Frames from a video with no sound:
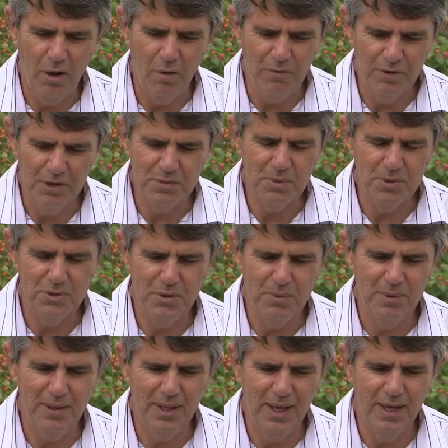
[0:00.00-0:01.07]
I'll finish my term
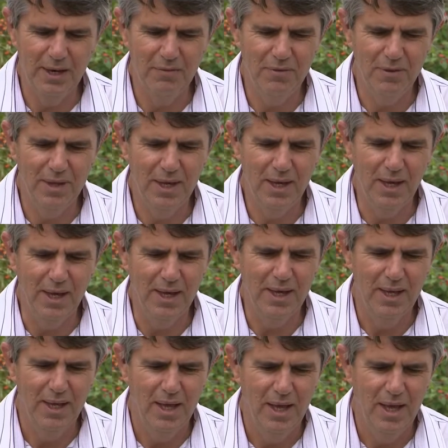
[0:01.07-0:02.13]
at the end of the year,
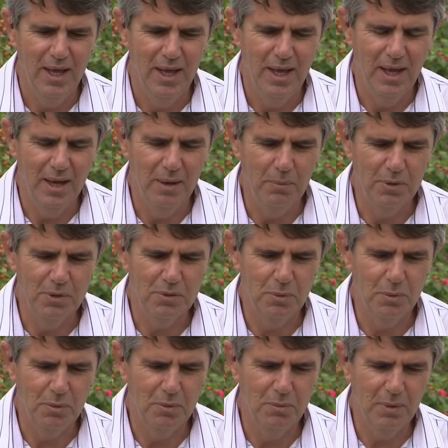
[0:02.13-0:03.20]
which
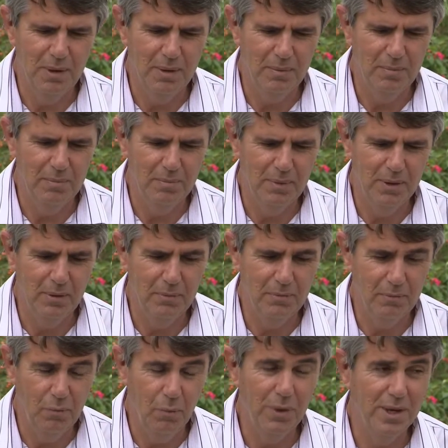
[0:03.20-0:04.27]
will be
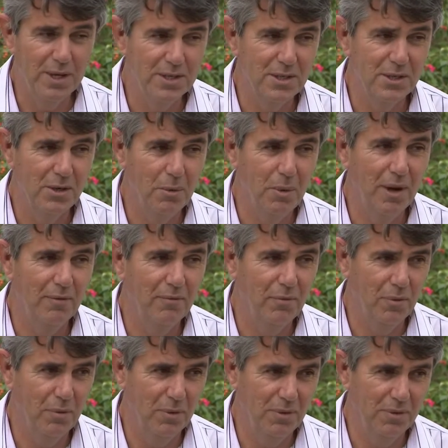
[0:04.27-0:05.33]
4 years in the way
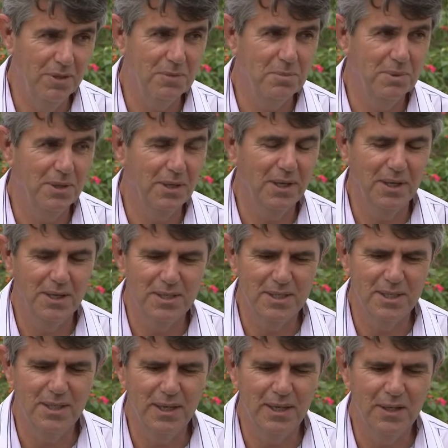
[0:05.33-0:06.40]
for this particular
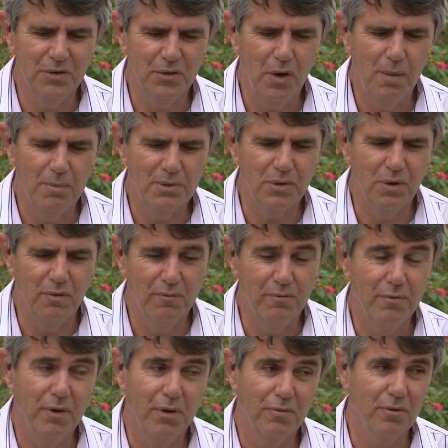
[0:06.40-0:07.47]
stint, and the time has gone
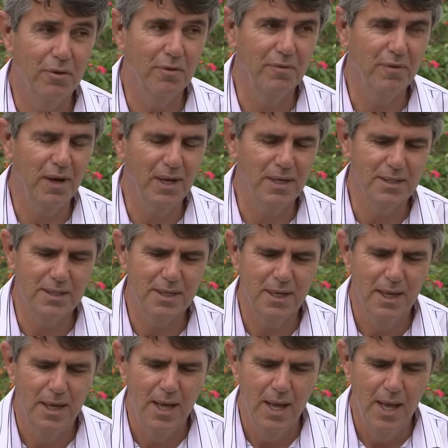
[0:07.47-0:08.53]
very, very fast.
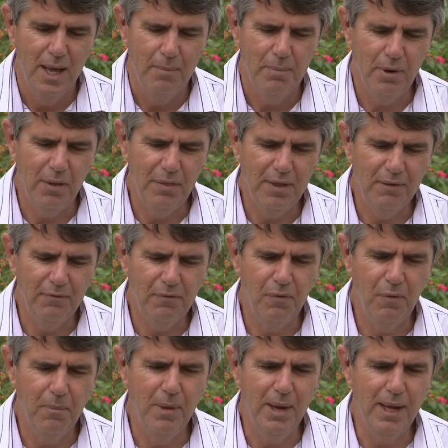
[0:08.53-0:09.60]
But I think
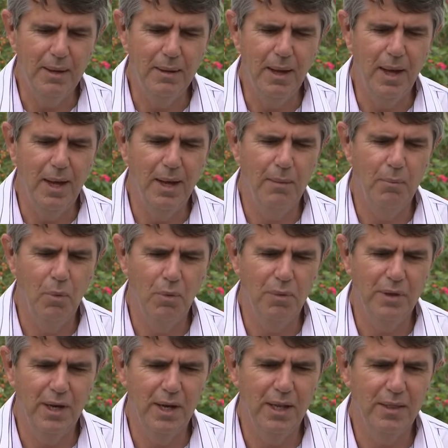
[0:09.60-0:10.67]
for me, more
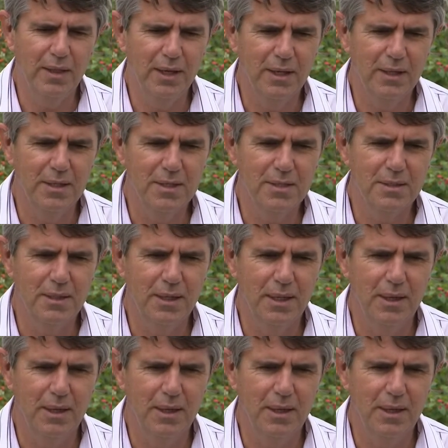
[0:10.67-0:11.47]
than anything, is